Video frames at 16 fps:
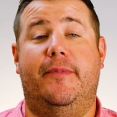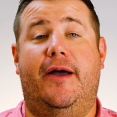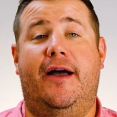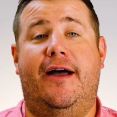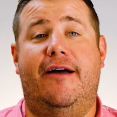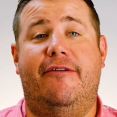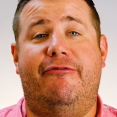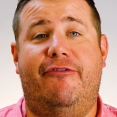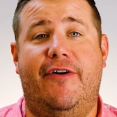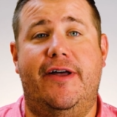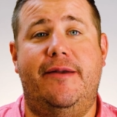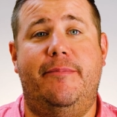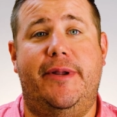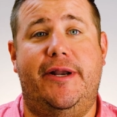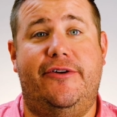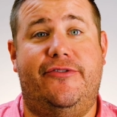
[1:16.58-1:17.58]
A
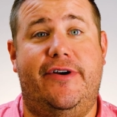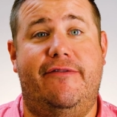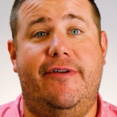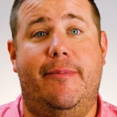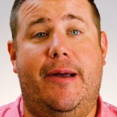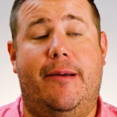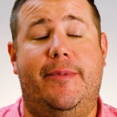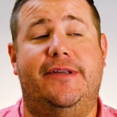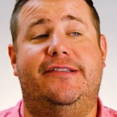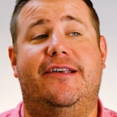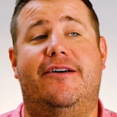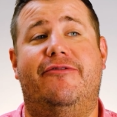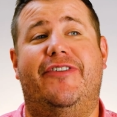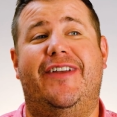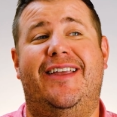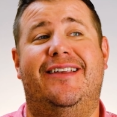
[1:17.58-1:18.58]
fun bit of trivia about
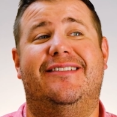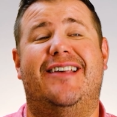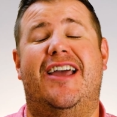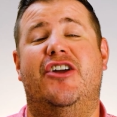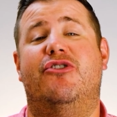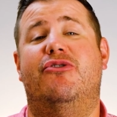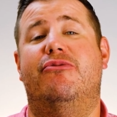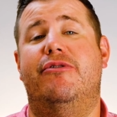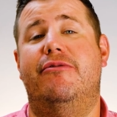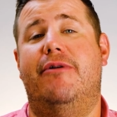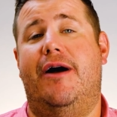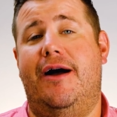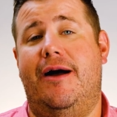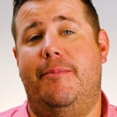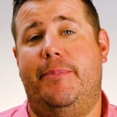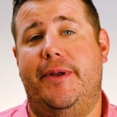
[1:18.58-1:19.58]
myself is I grew
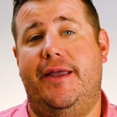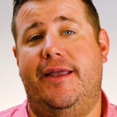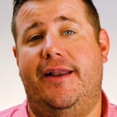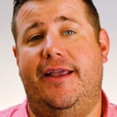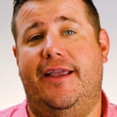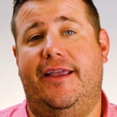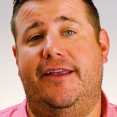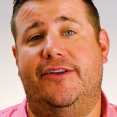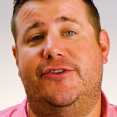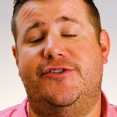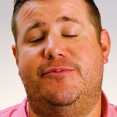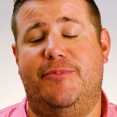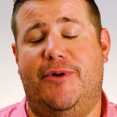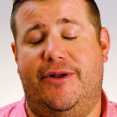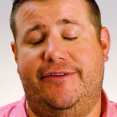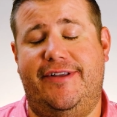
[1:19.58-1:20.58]
up in a
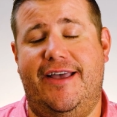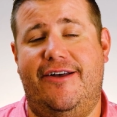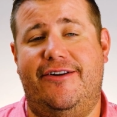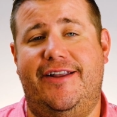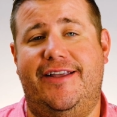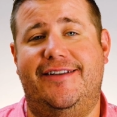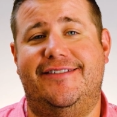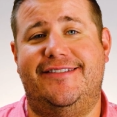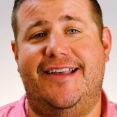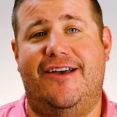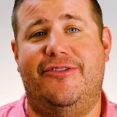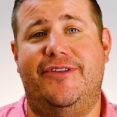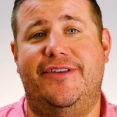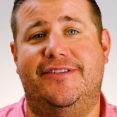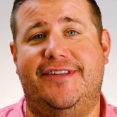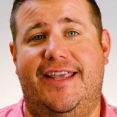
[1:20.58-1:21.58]
small town in
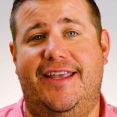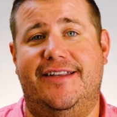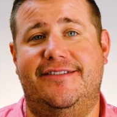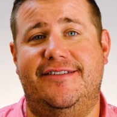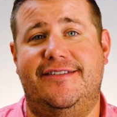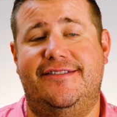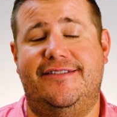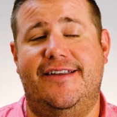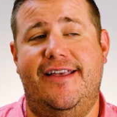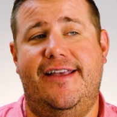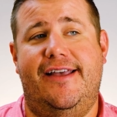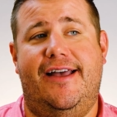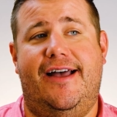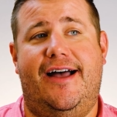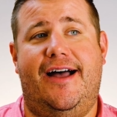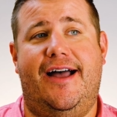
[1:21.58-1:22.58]
southeast Kansas.
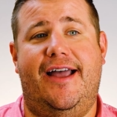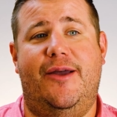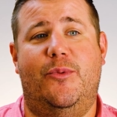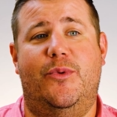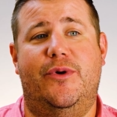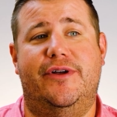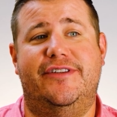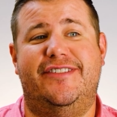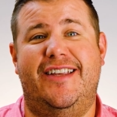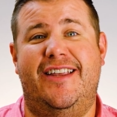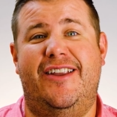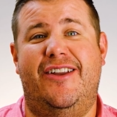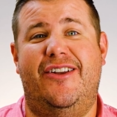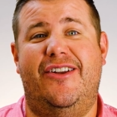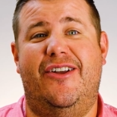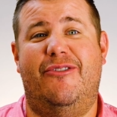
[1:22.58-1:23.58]
I was
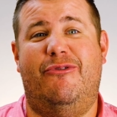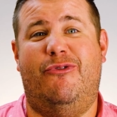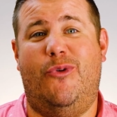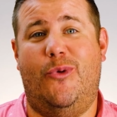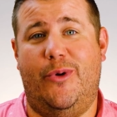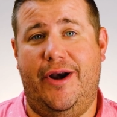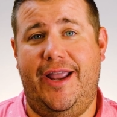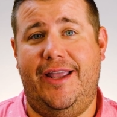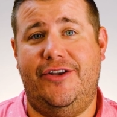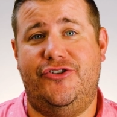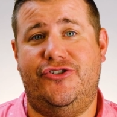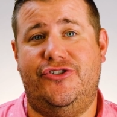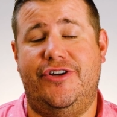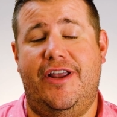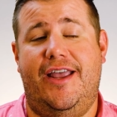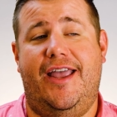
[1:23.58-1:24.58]
in 4
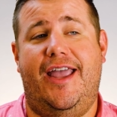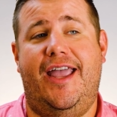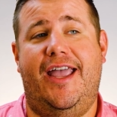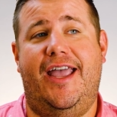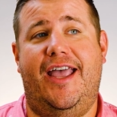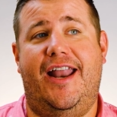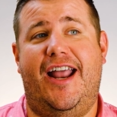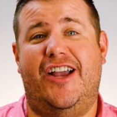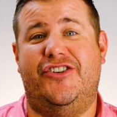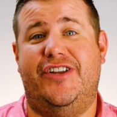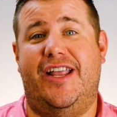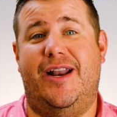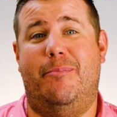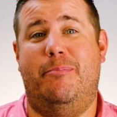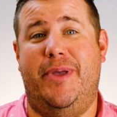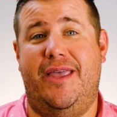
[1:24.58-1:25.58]
H and
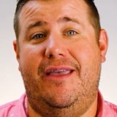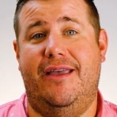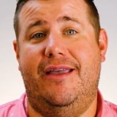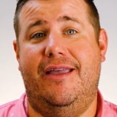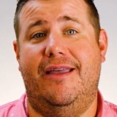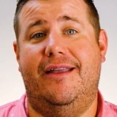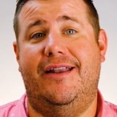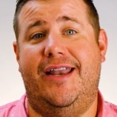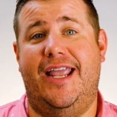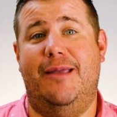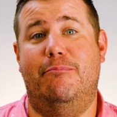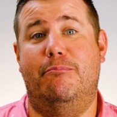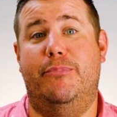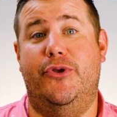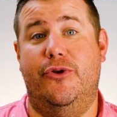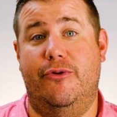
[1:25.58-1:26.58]
actually had a pig
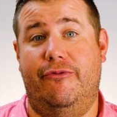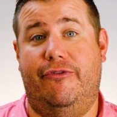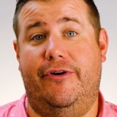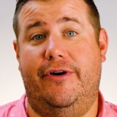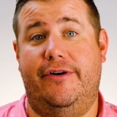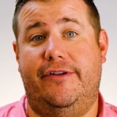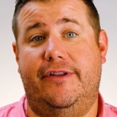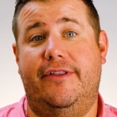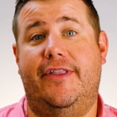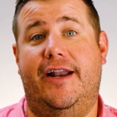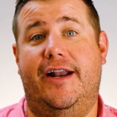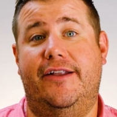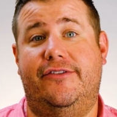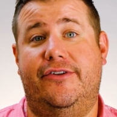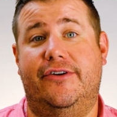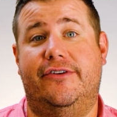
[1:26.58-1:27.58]
named Buford that
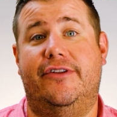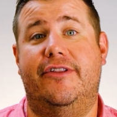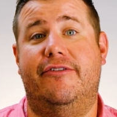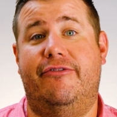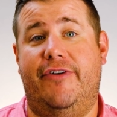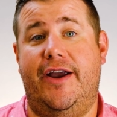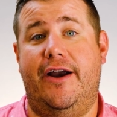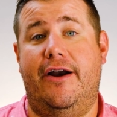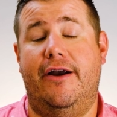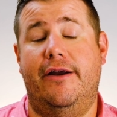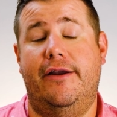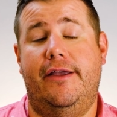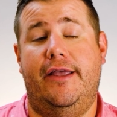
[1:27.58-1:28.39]
I took to the fair.